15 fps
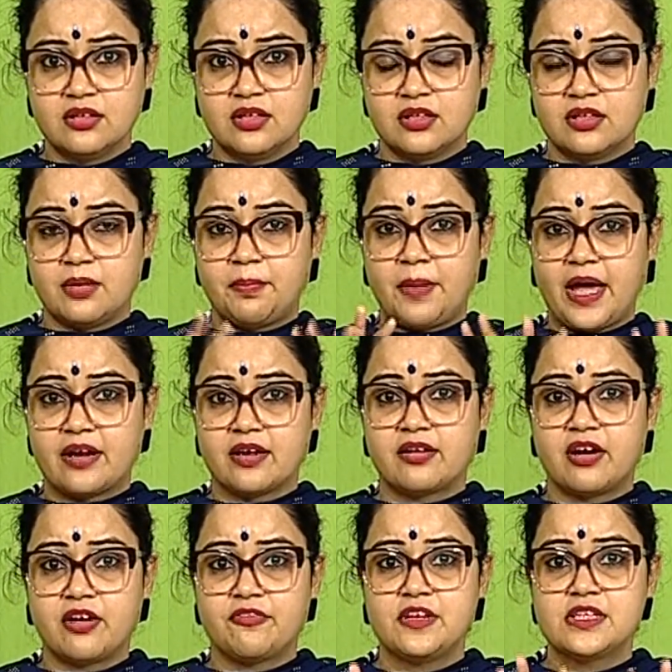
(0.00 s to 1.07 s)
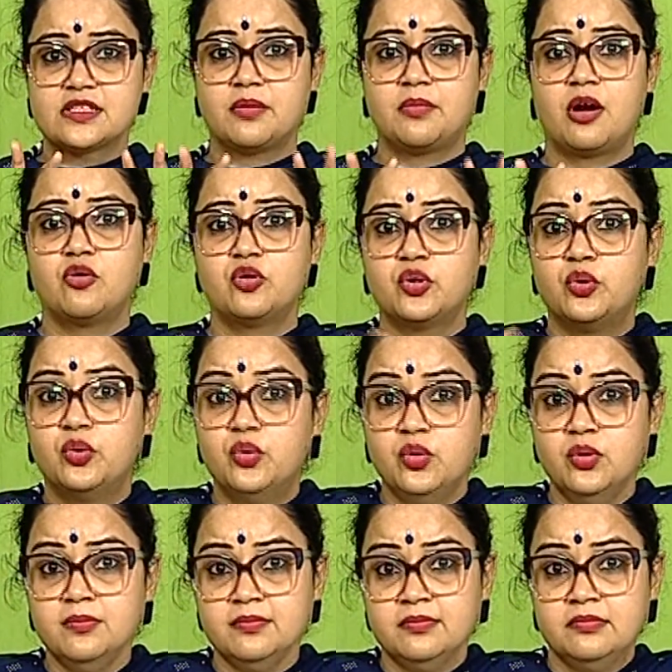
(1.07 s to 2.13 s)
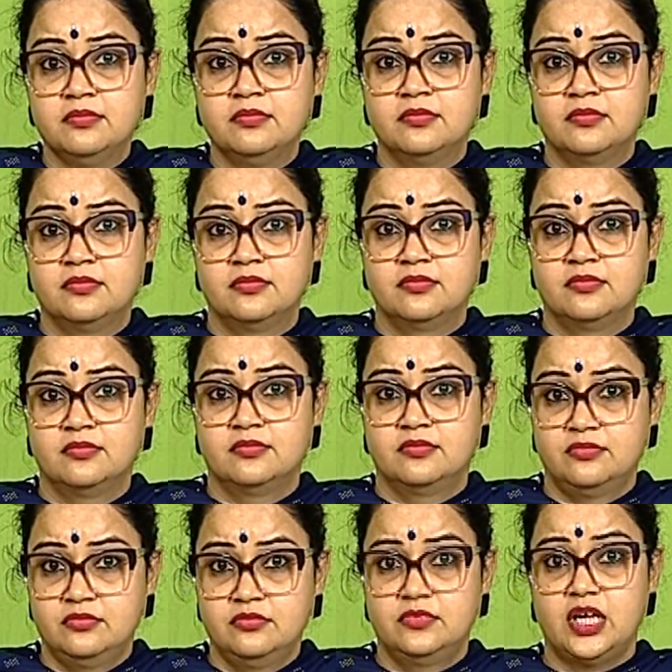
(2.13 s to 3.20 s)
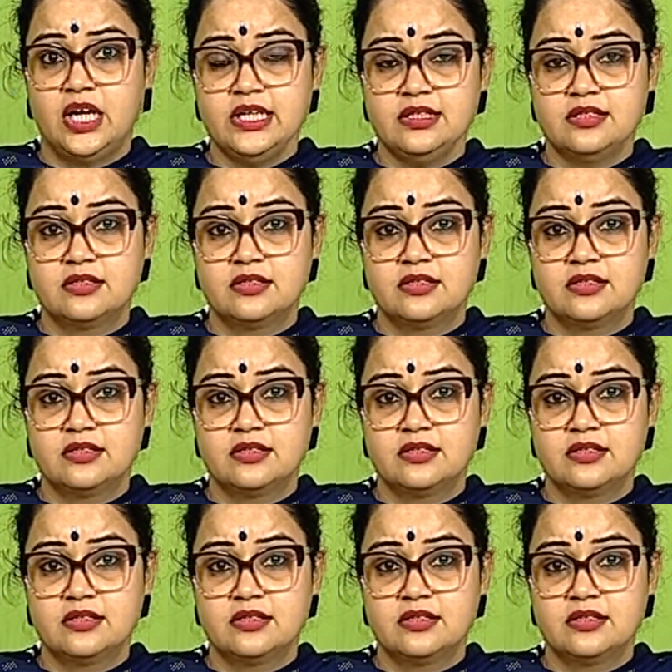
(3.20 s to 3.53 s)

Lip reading: The paragraph is about whom, right?